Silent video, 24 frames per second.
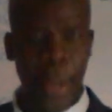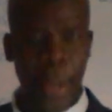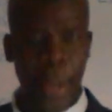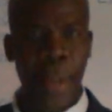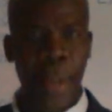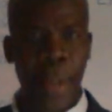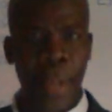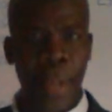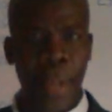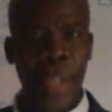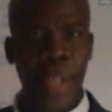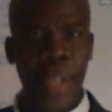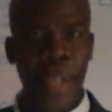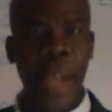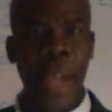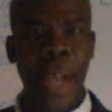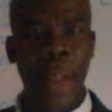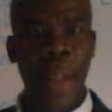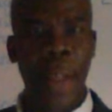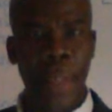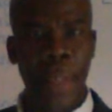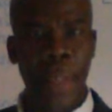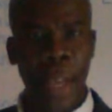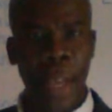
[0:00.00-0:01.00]
These are
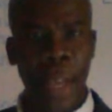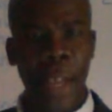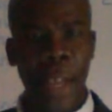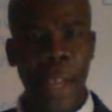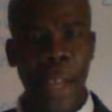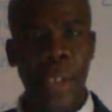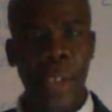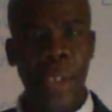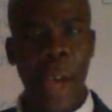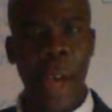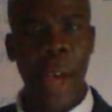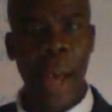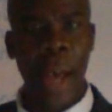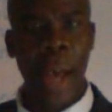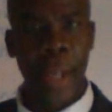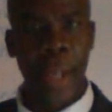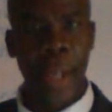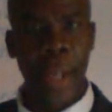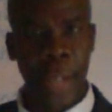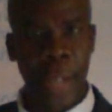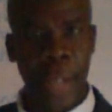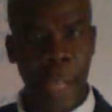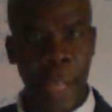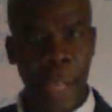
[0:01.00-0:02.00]
things you are
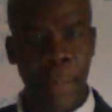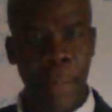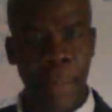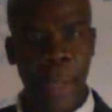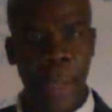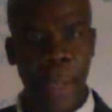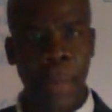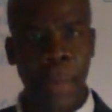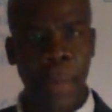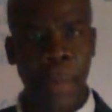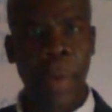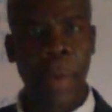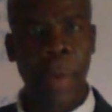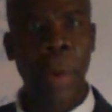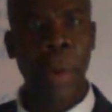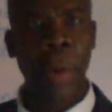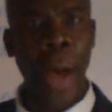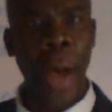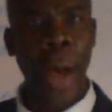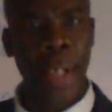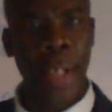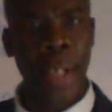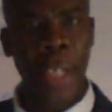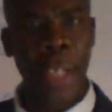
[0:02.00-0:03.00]
telling people or
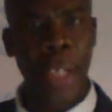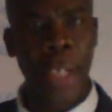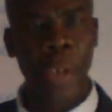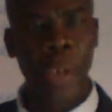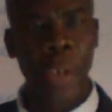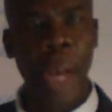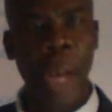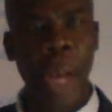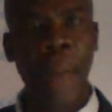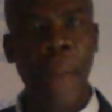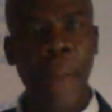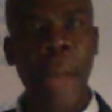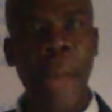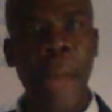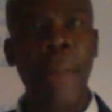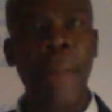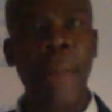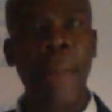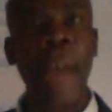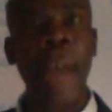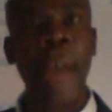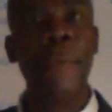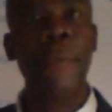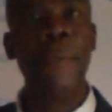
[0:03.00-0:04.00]
asking to come and
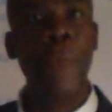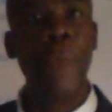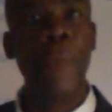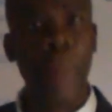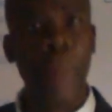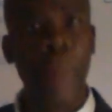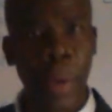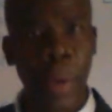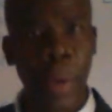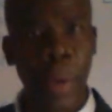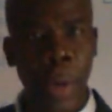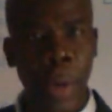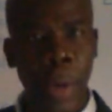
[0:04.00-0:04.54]
buy from you.